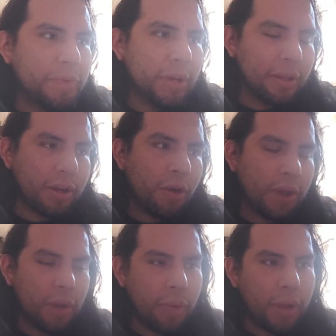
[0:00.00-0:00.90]
saying like,
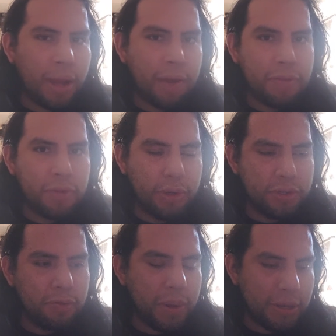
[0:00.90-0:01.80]
okay, well, I have the
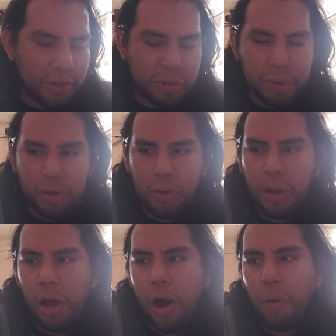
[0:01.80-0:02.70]
choice of paying this
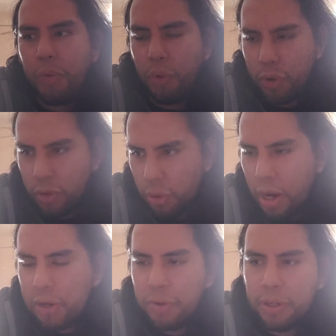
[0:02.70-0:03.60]
bill or
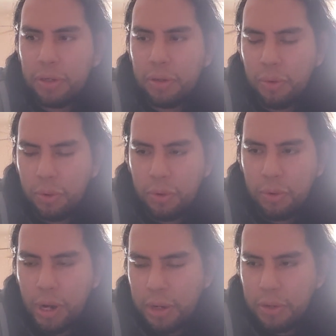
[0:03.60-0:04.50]
hodling
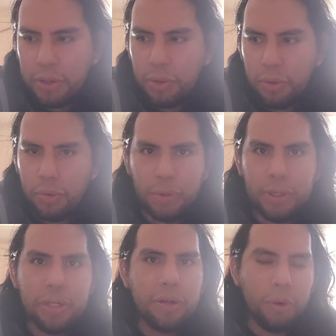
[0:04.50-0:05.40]
or
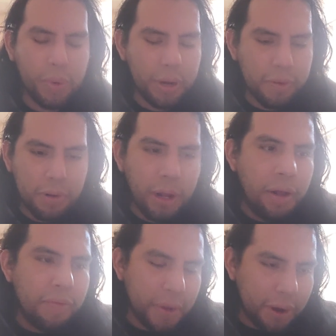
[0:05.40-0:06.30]
eating or whatever.
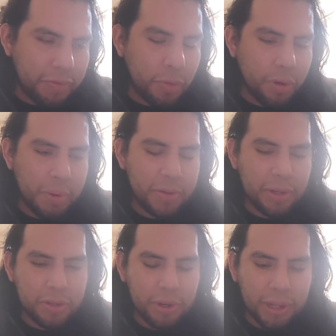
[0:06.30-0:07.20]
They don't have to worry about
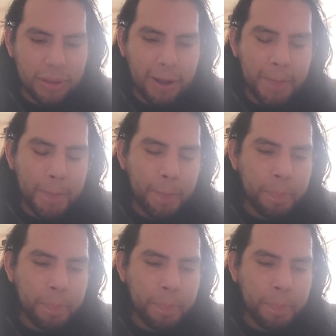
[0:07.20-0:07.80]
that, so I get that.